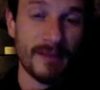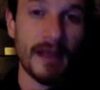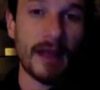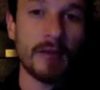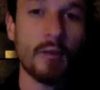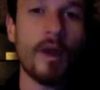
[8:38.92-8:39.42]

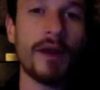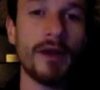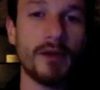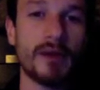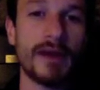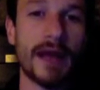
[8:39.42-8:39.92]
And when you
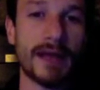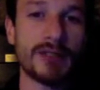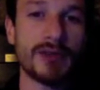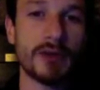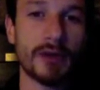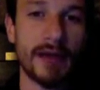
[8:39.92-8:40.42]
connect
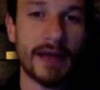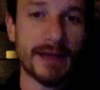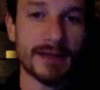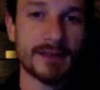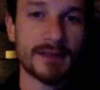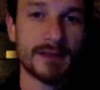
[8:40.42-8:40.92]
to your
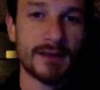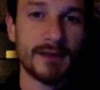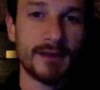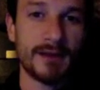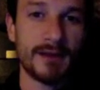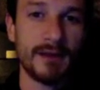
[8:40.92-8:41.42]
yes,
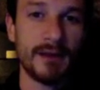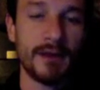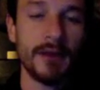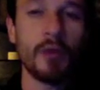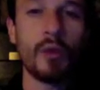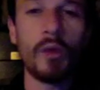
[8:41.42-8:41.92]

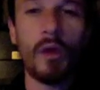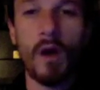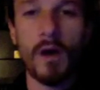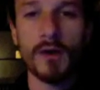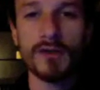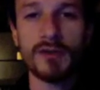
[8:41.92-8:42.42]
you will
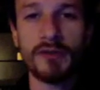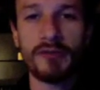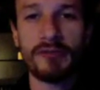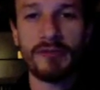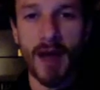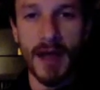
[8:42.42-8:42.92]
also
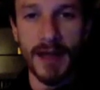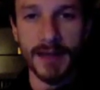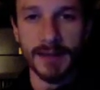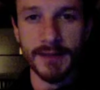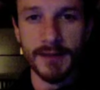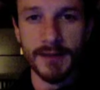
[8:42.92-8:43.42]
find
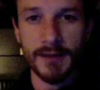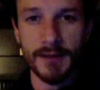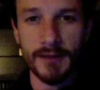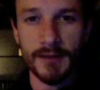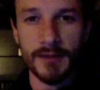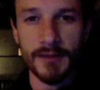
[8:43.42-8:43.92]

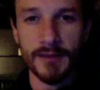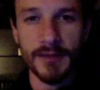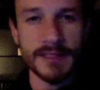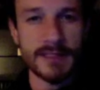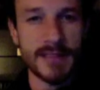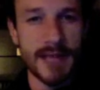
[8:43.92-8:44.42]
the
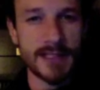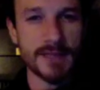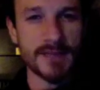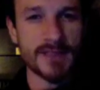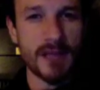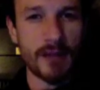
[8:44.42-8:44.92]
sense of
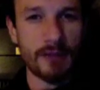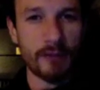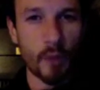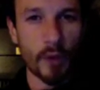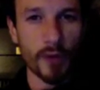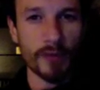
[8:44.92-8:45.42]

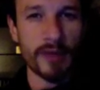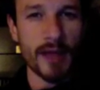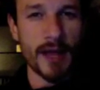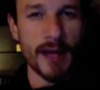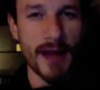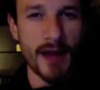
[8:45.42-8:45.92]
self-worth
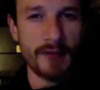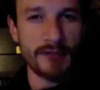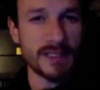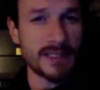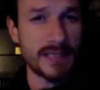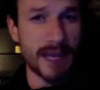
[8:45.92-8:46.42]
enough
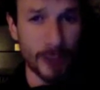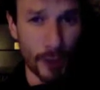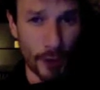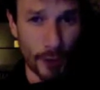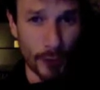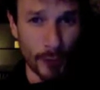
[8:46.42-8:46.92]
to say
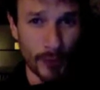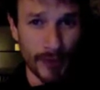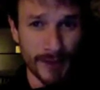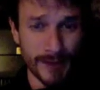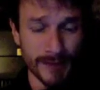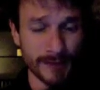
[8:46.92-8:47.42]
no
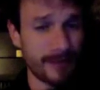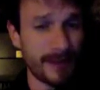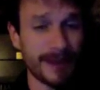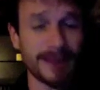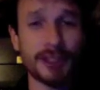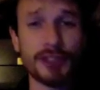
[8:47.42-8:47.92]
to
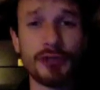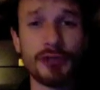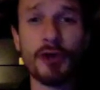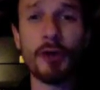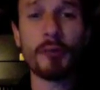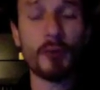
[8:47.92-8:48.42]
things that you
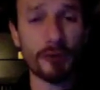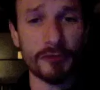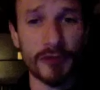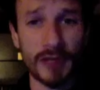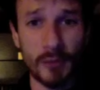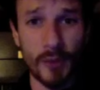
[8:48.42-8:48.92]
know
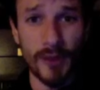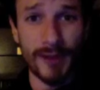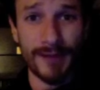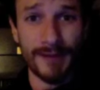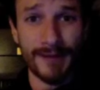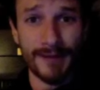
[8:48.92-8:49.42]
perfectly well
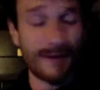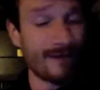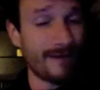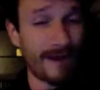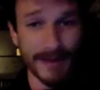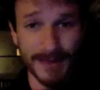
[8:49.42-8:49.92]
are
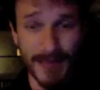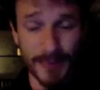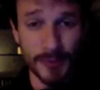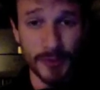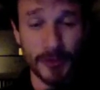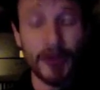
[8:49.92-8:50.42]
not
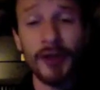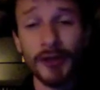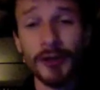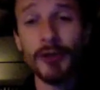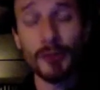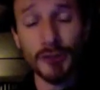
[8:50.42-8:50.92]
acceptable.
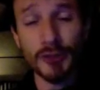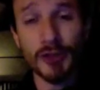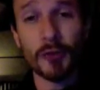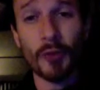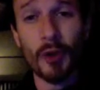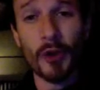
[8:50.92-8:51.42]
You will start
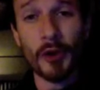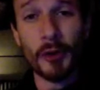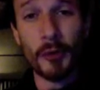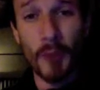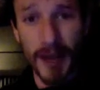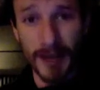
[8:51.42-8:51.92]
walking
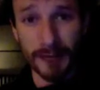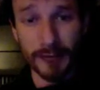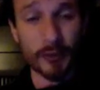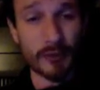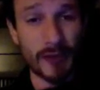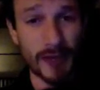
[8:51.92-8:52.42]
away from the
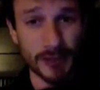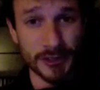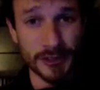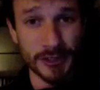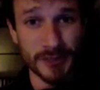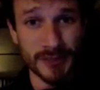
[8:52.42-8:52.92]

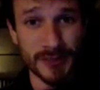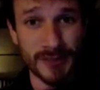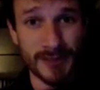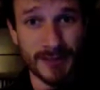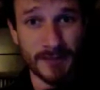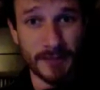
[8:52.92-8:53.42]
relationships
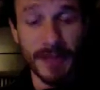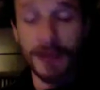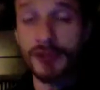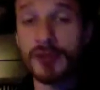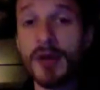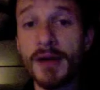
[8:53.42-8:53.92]
that
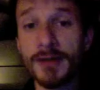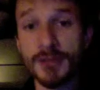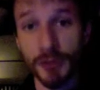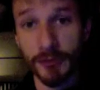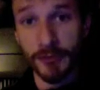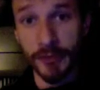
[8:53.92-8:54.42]
do not
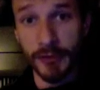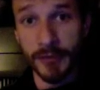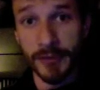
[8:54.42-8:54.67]
serve you.